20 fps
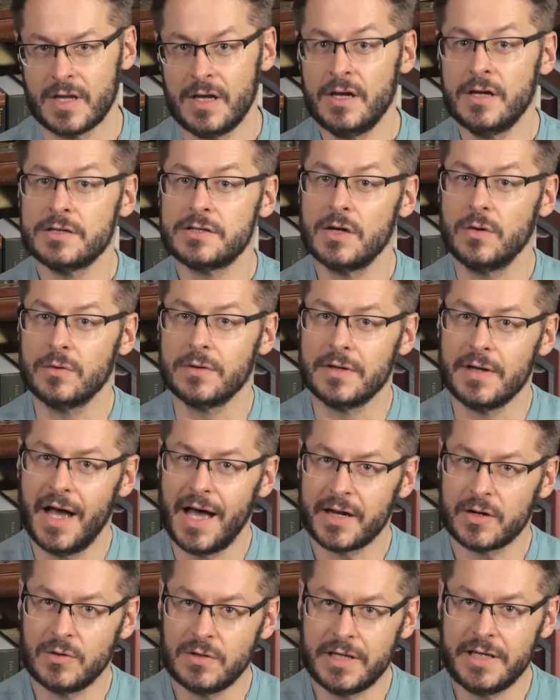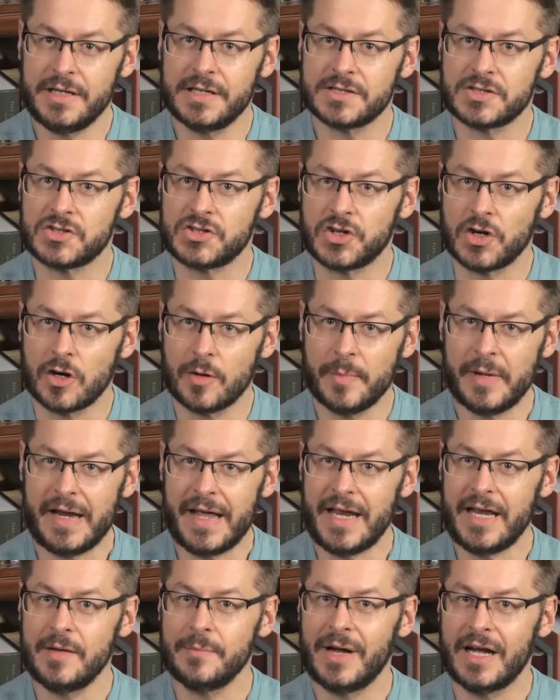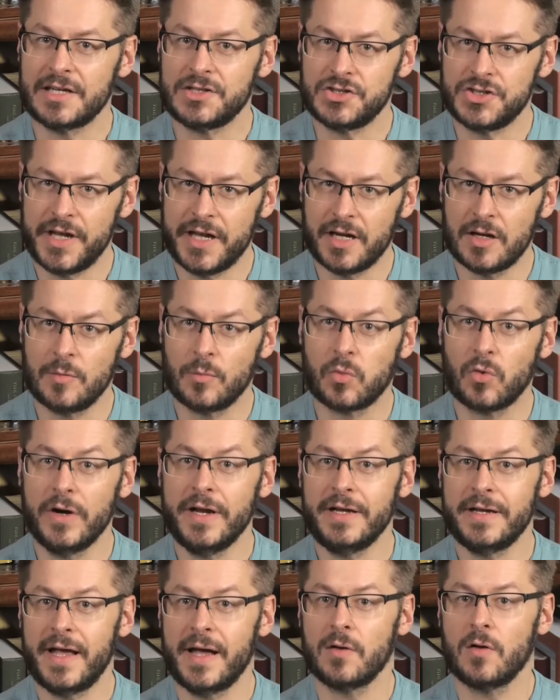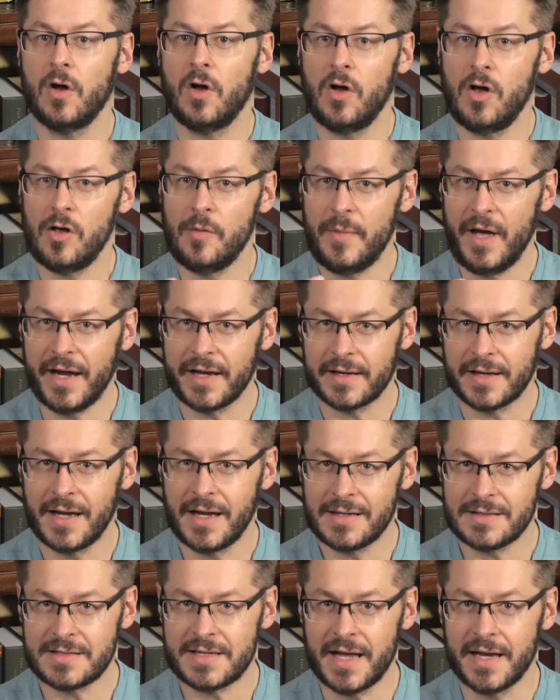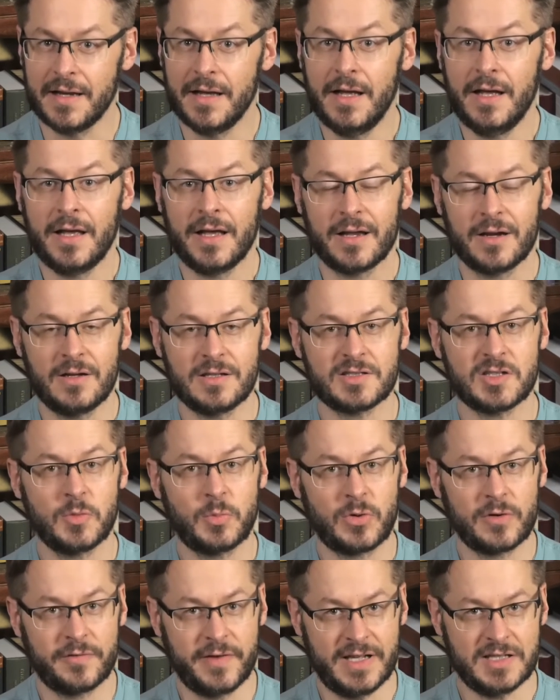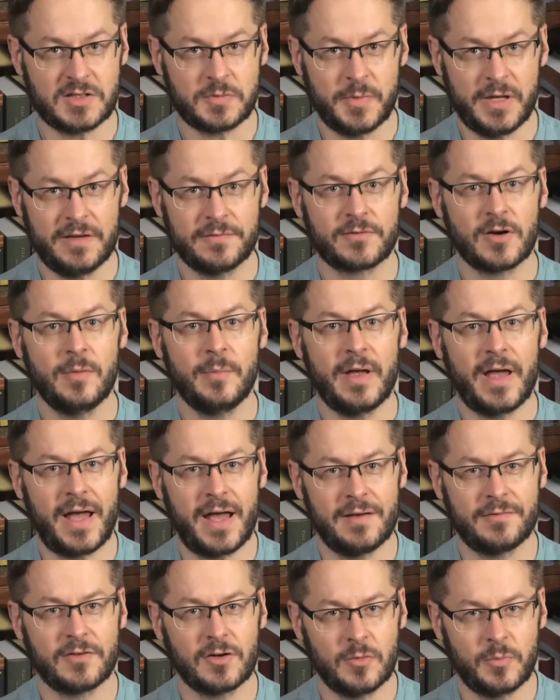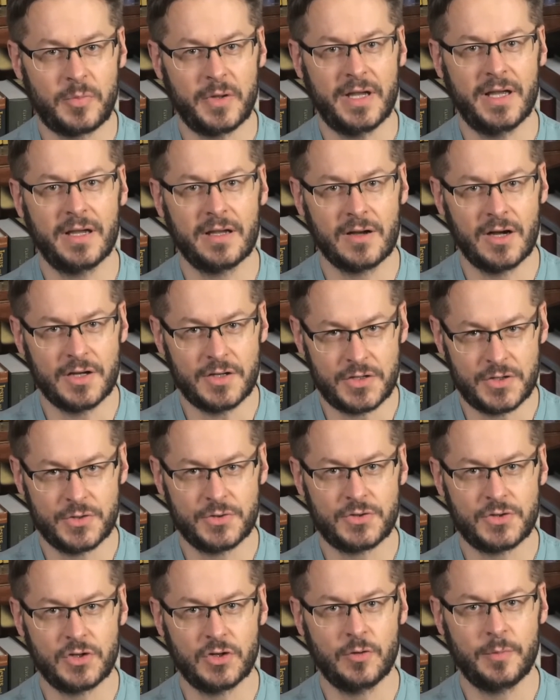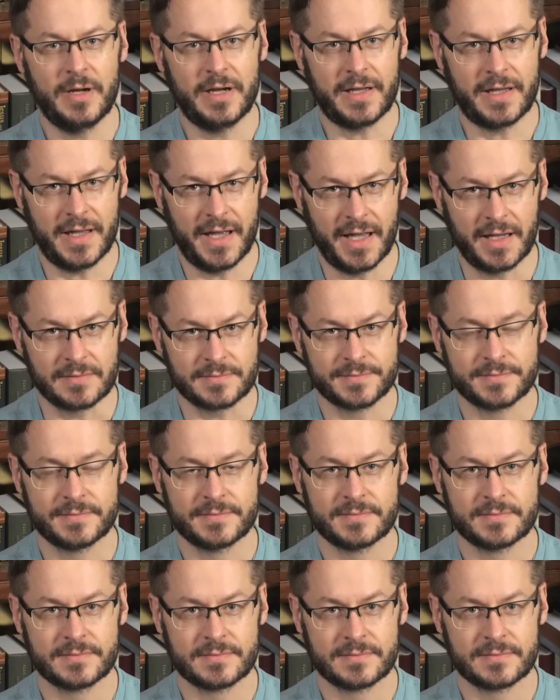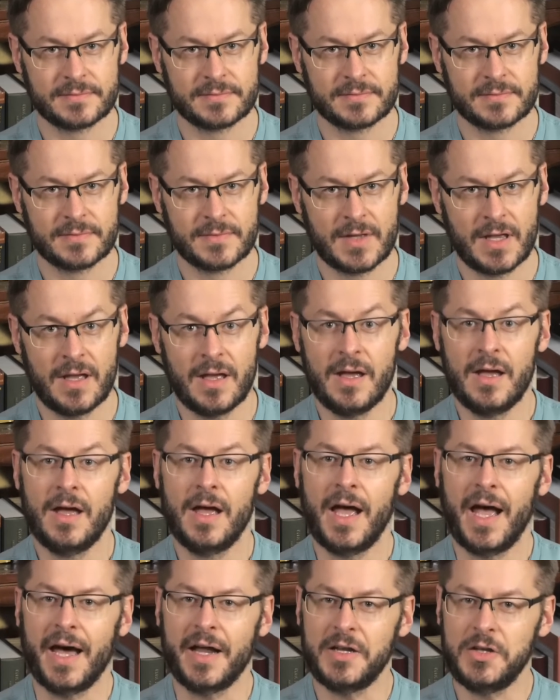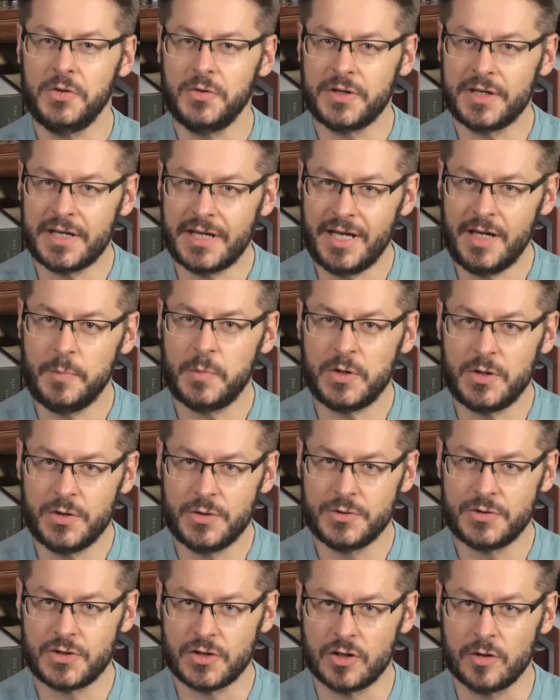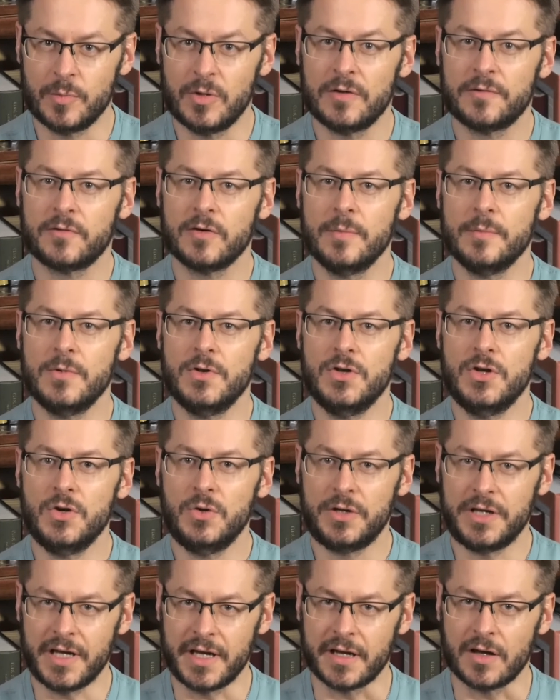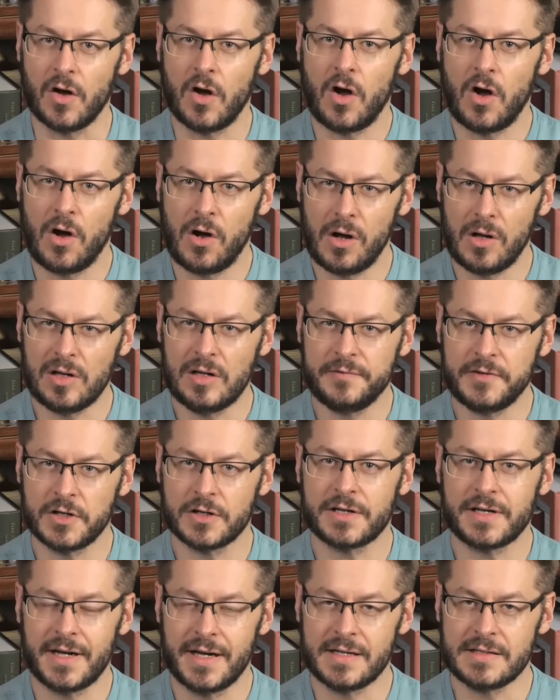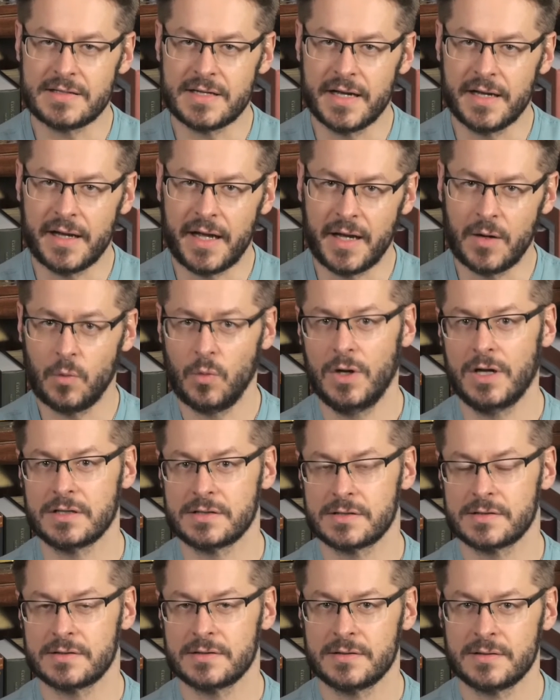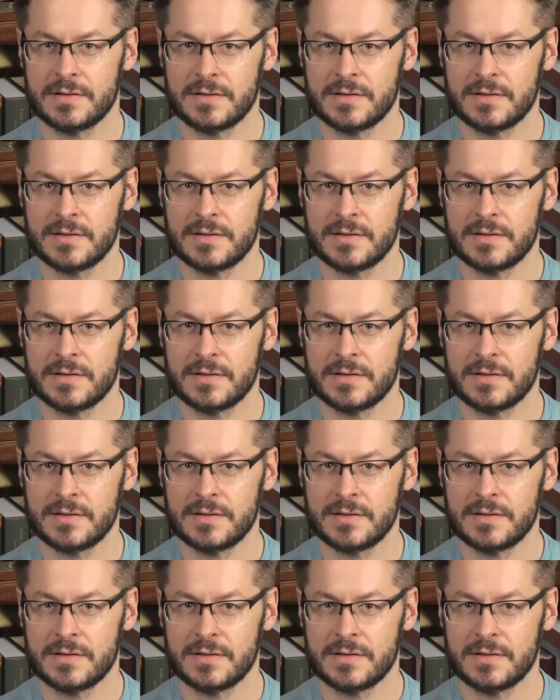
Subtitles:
So not only does terminating my channel bring down all my content, it also prevents me from ever being on YouTube again. How do you keep YouTube from nuking all of your content at once?